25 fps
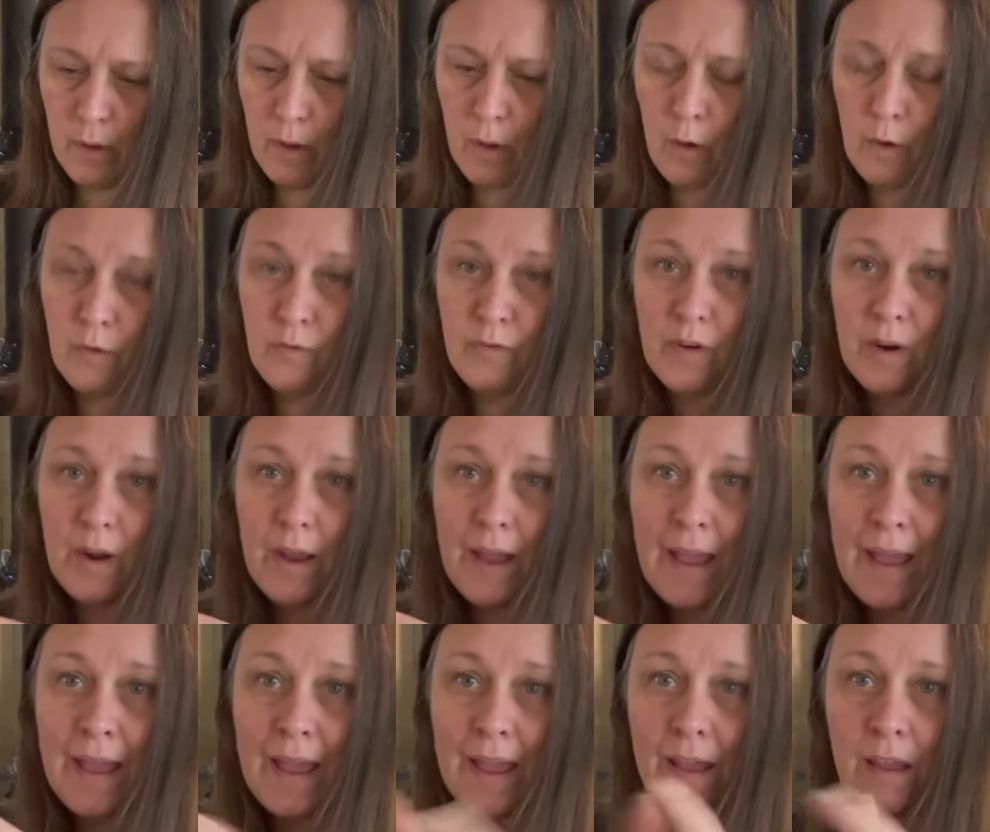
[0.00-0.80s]

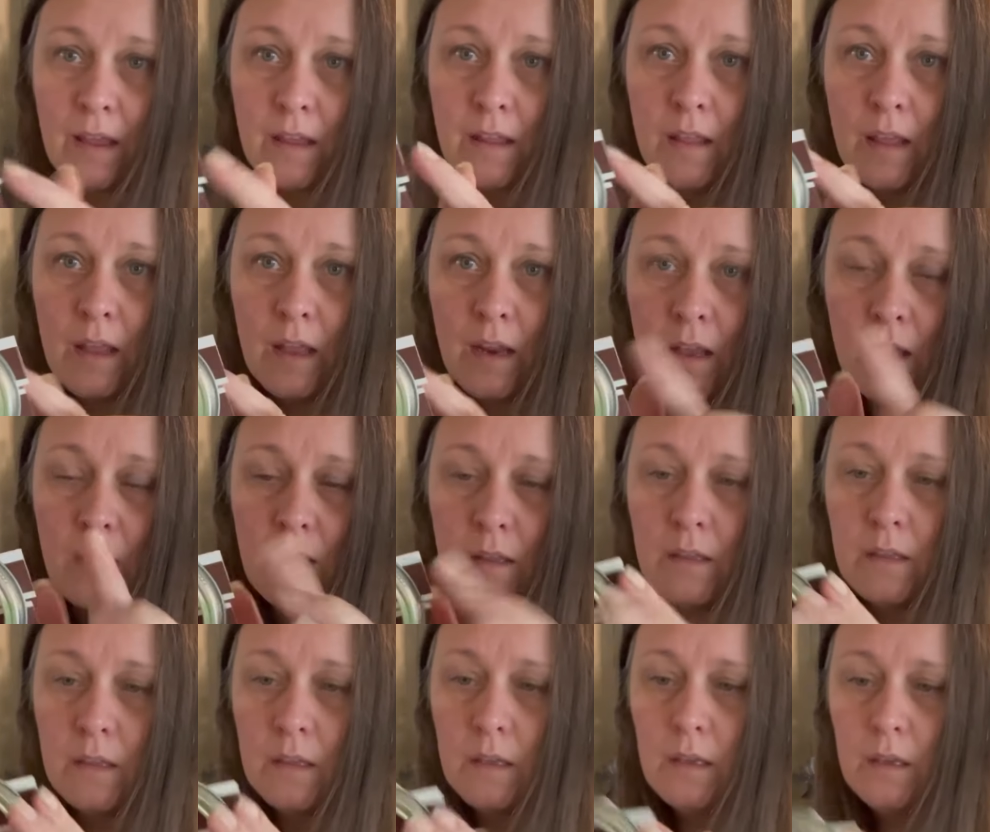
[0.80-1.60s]
overhang a
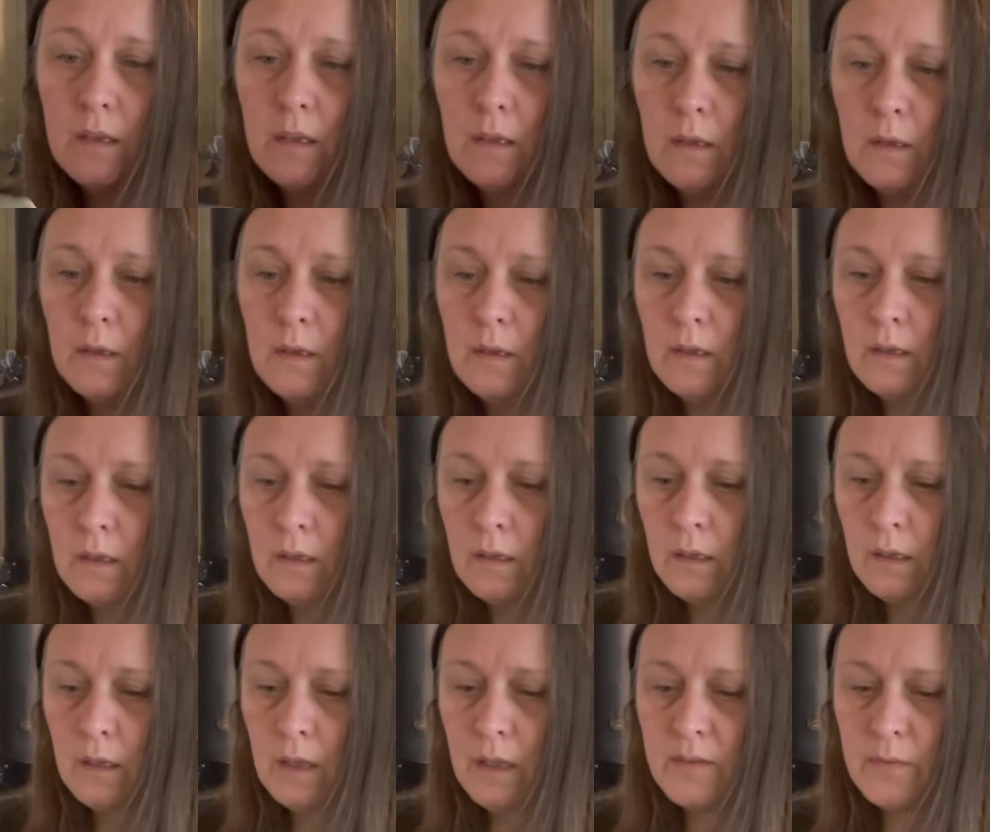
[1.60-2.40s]
little
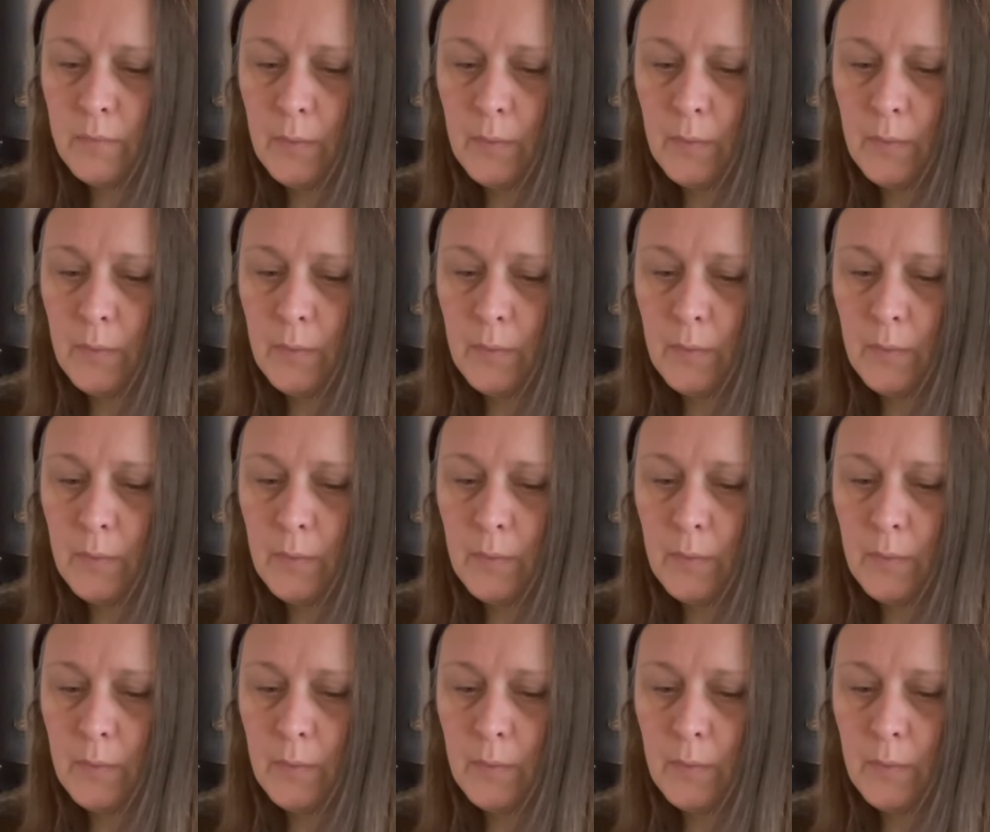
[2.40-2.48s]
because